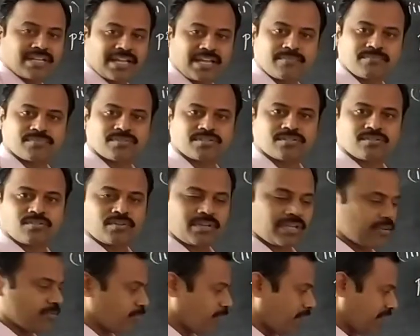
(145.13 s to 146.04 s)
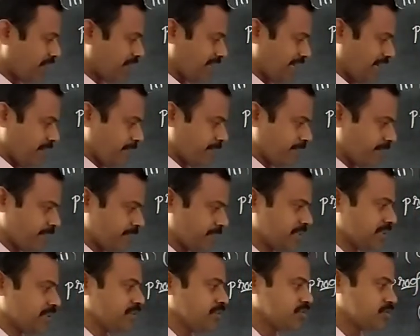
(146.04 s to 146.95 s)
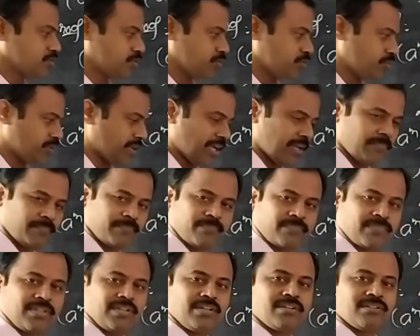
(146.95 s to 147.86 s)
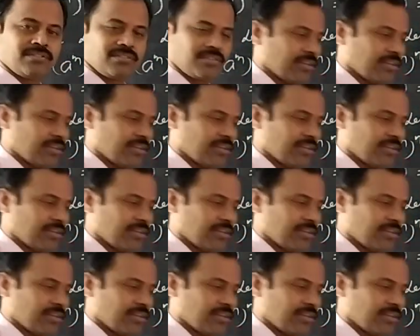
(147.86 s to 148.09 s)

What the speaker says: times. Okay, 1m, 2m,